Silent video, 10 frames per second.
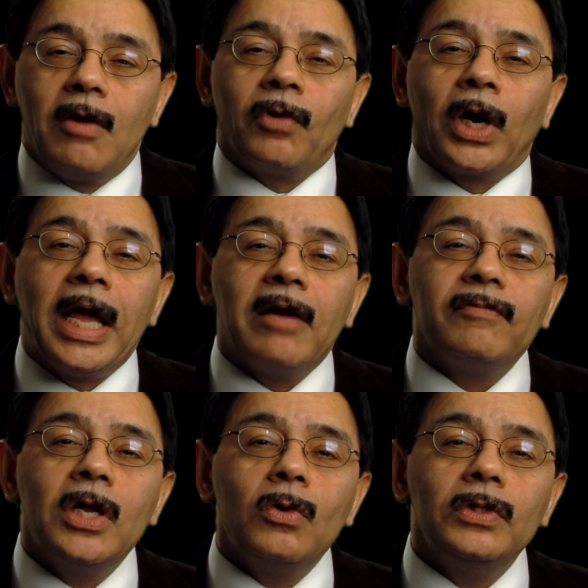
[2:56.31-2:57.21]
For I
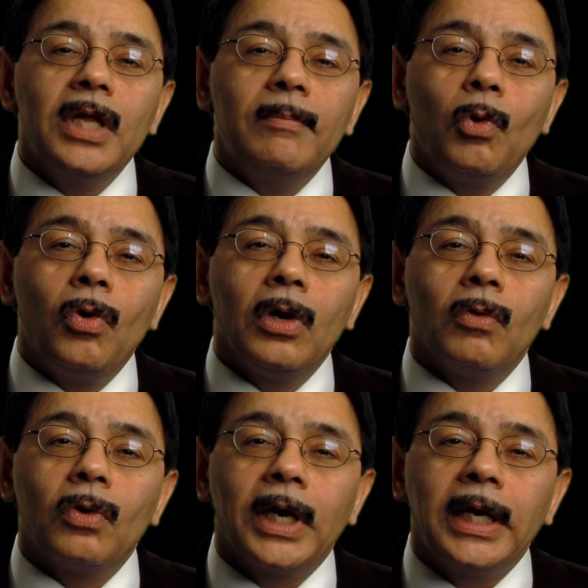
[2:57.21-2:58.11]
have known them all
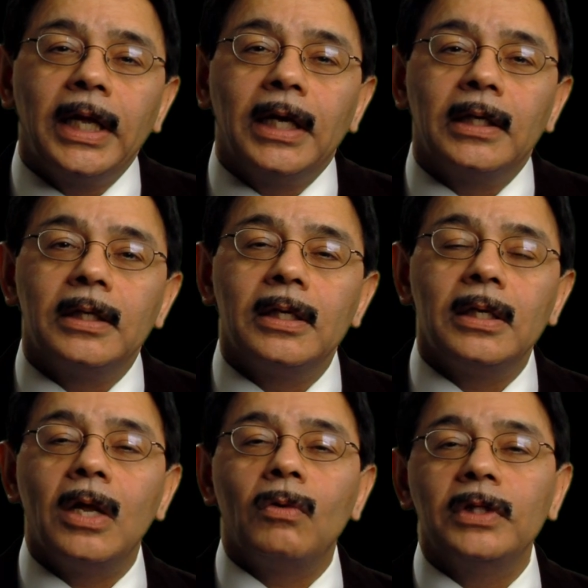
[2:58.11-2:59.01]
already,
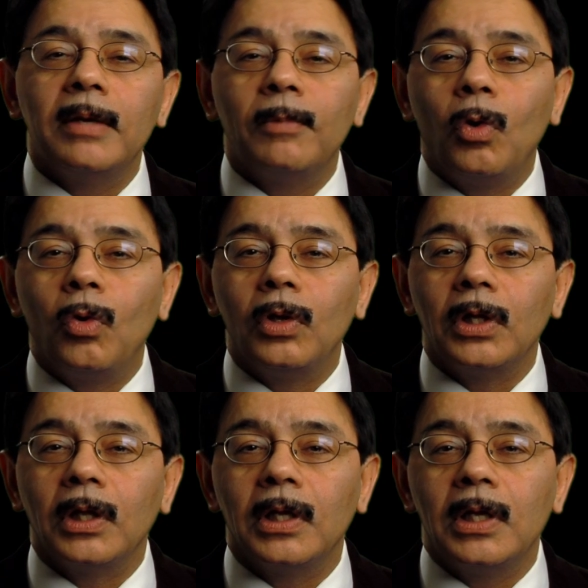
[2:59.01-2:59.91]
known them
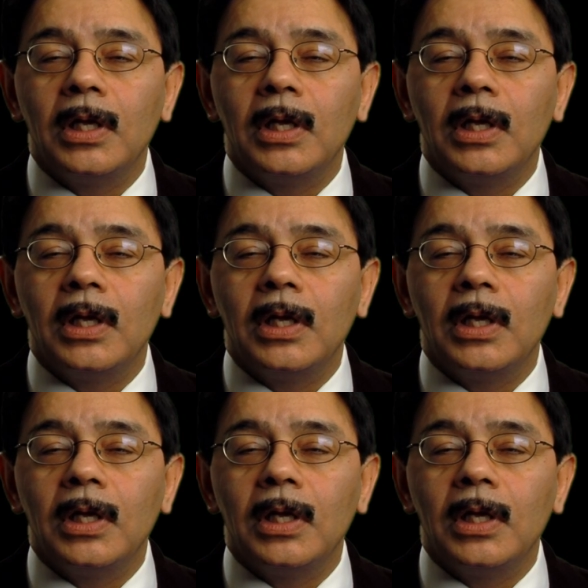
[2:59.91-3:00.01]
all.